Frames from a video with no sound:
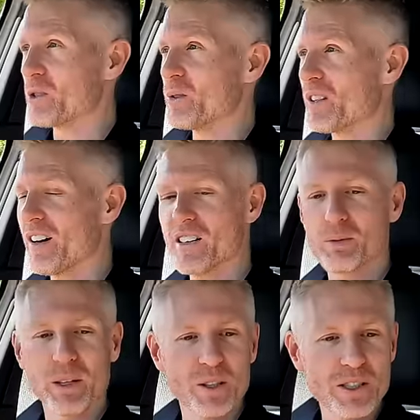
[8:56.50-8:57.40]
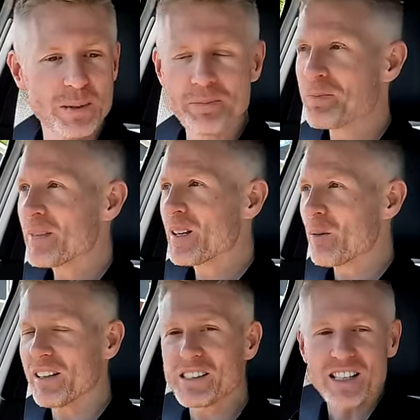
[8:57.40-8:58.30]
of the two cars because,
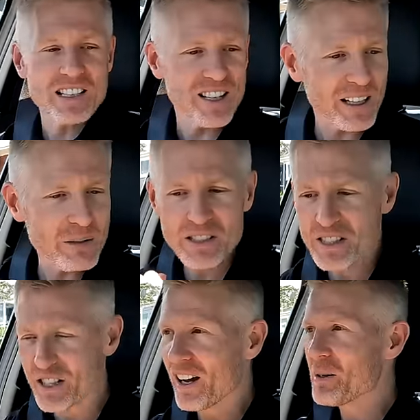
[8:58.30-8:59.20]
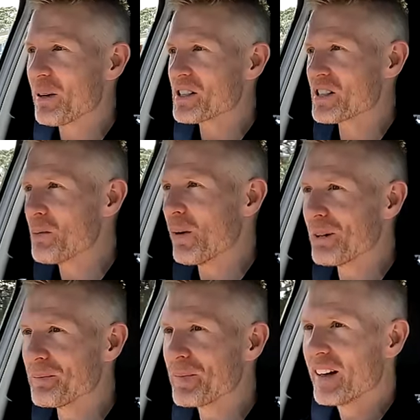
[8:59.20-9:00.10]
well, it's, it's like it was designed by
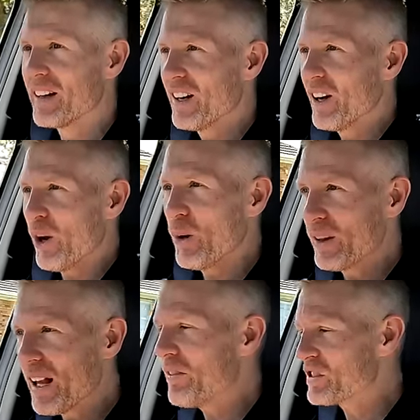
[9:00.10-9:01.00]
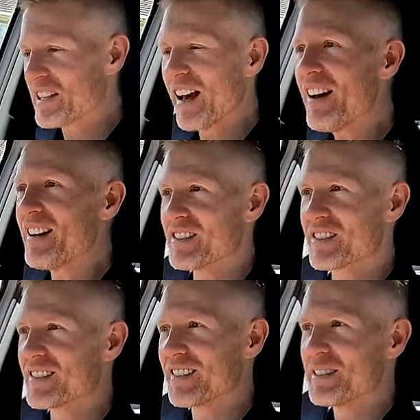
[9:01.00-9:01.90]
someone who loves
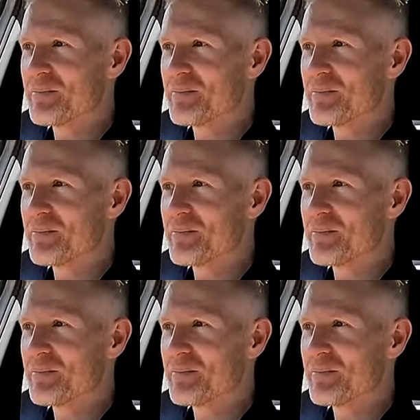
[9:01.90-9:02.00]
cars.